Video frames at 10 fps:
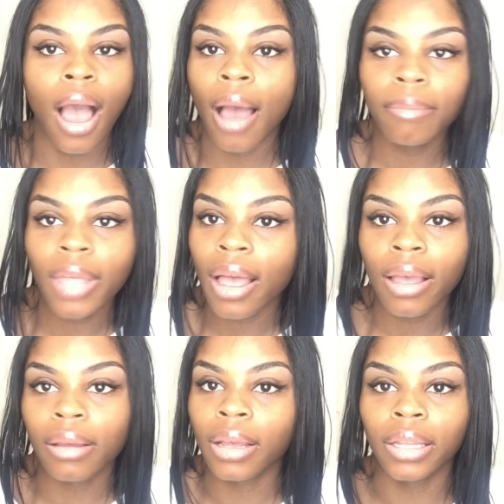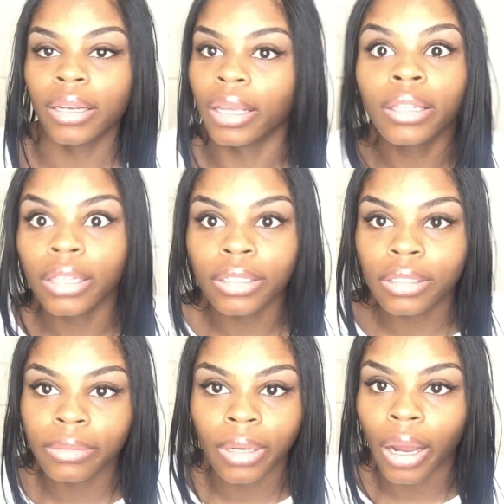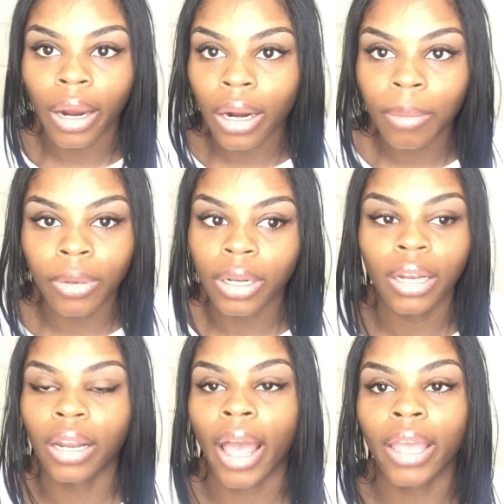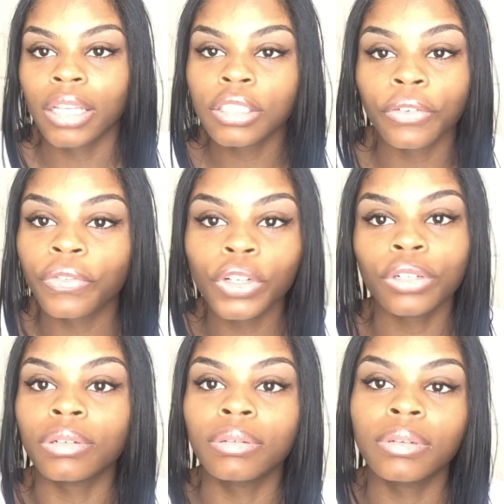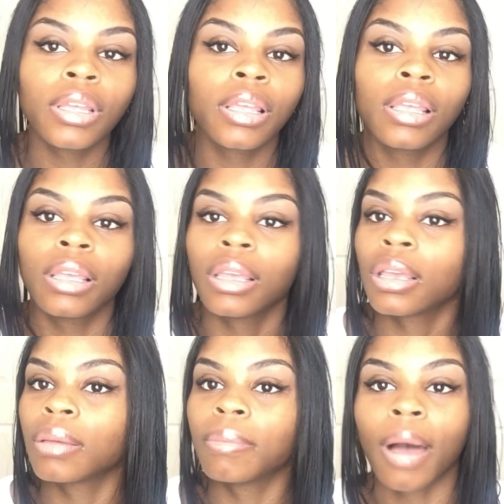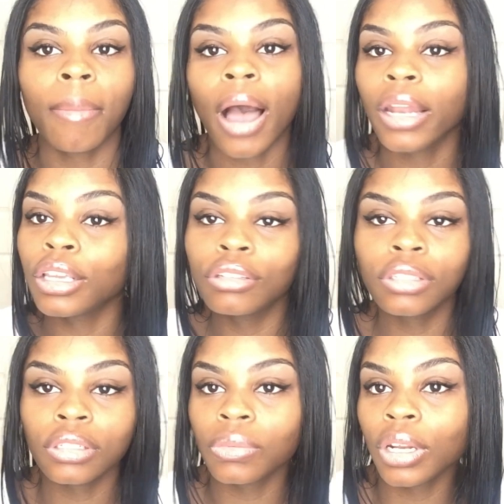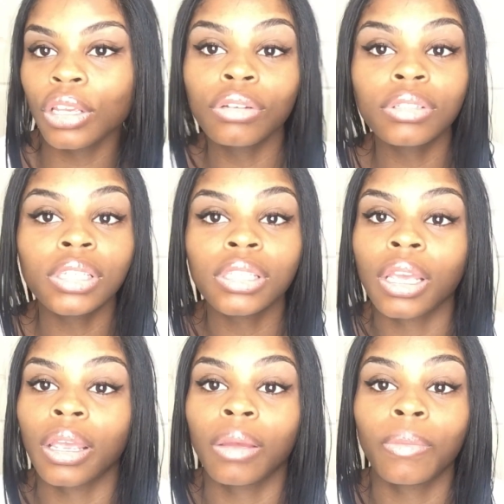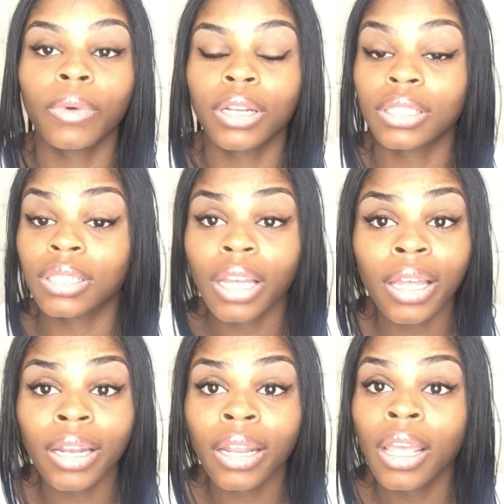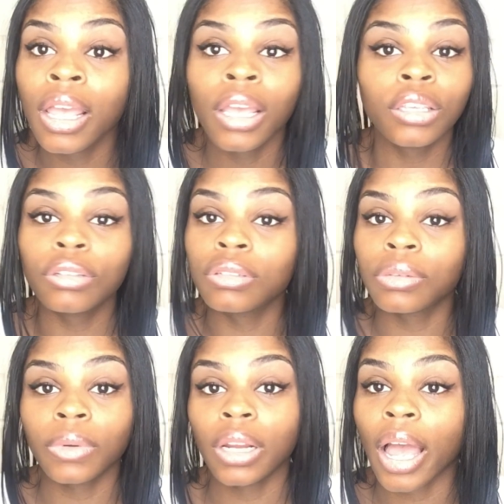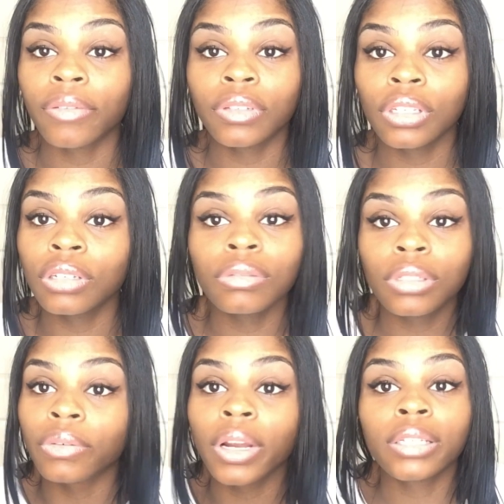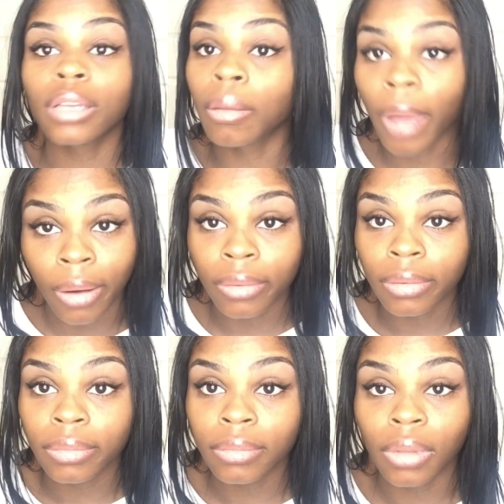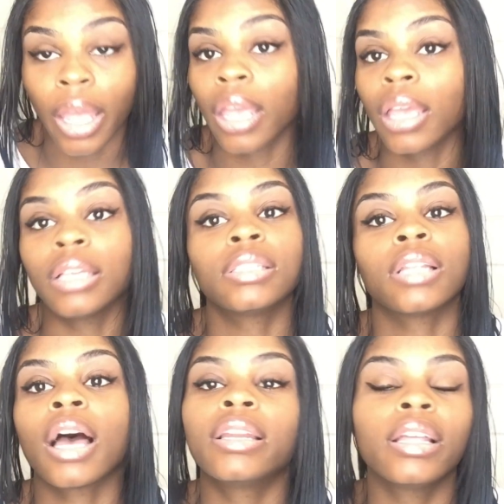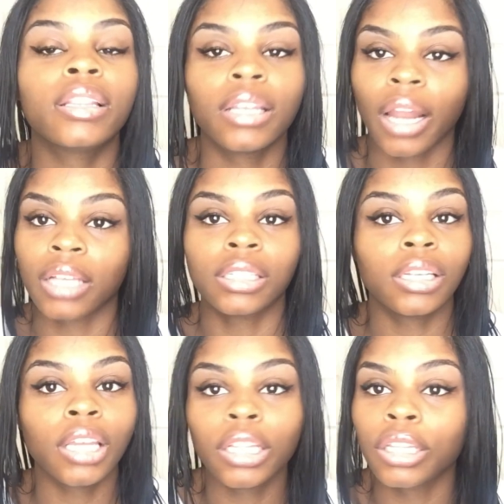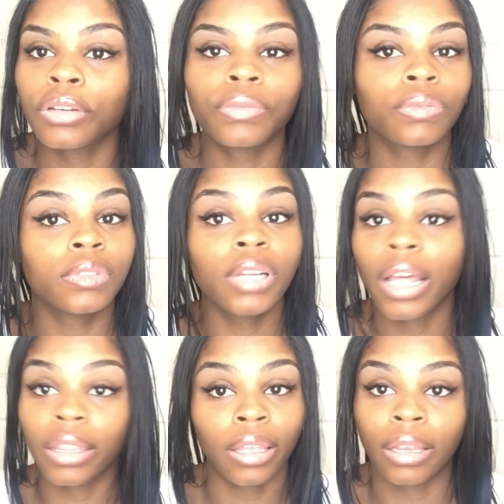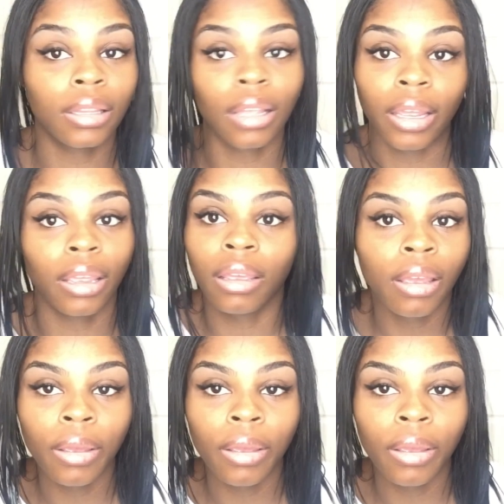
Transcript: I'm not addicted to an herb or none of that. It's a food. My body uses what it uses. And when it's done using what it has to use, the rest come out. Like, it's not nothing that's addictive, nothing. Like,